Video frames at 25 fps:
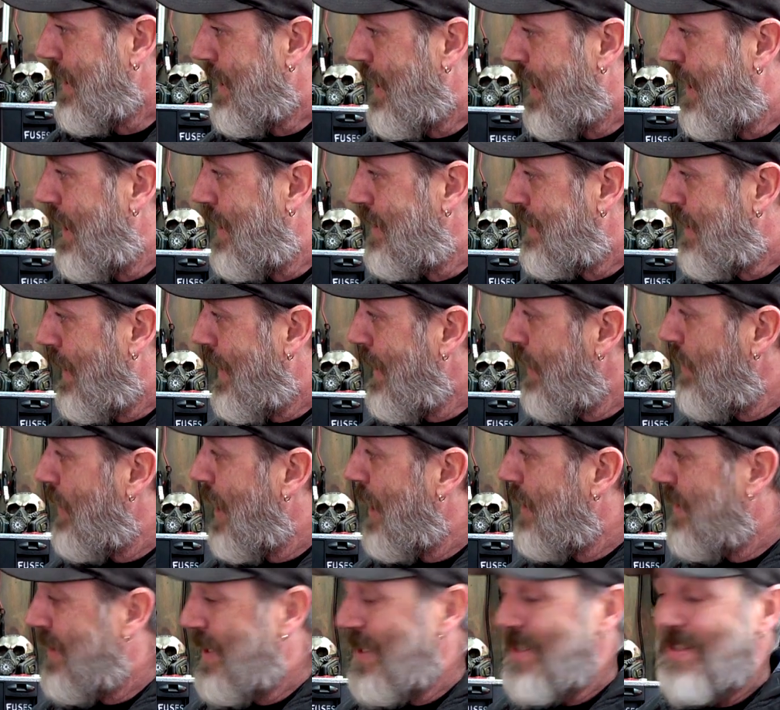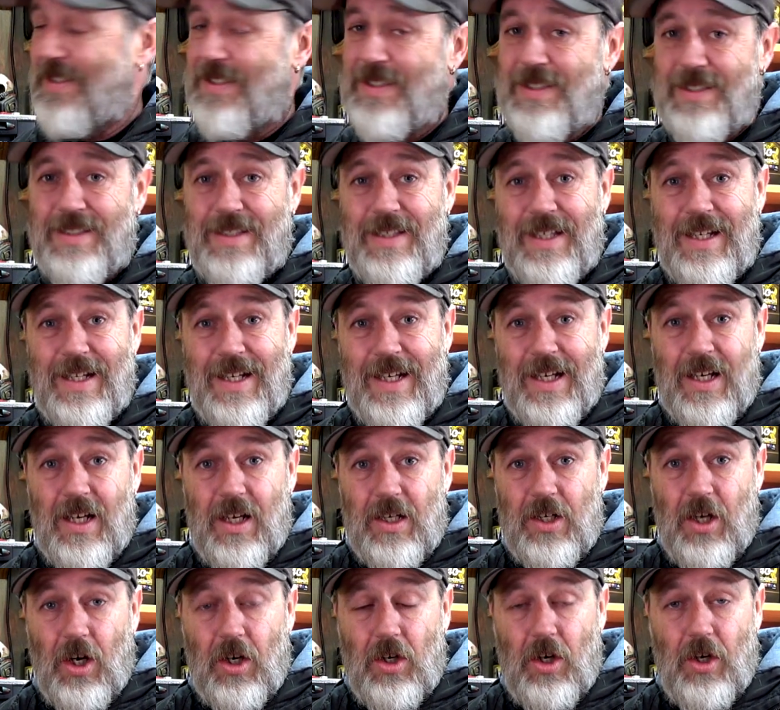Yeah, so anyway, this
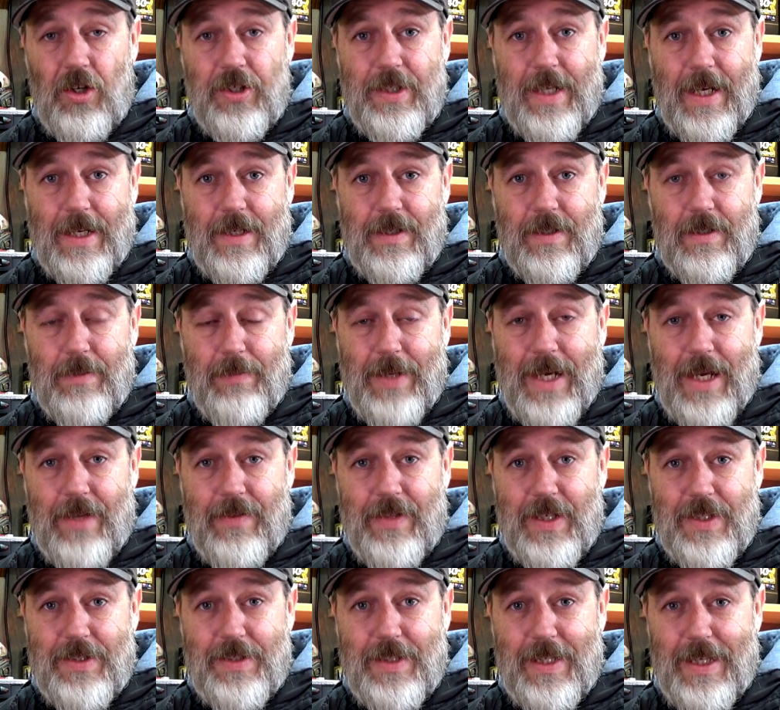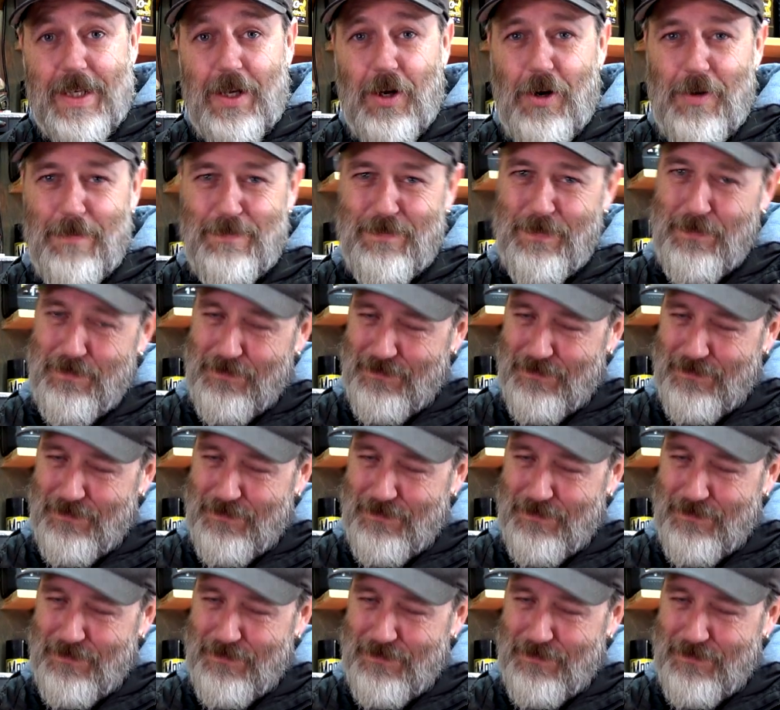got contacted about this thing. I'm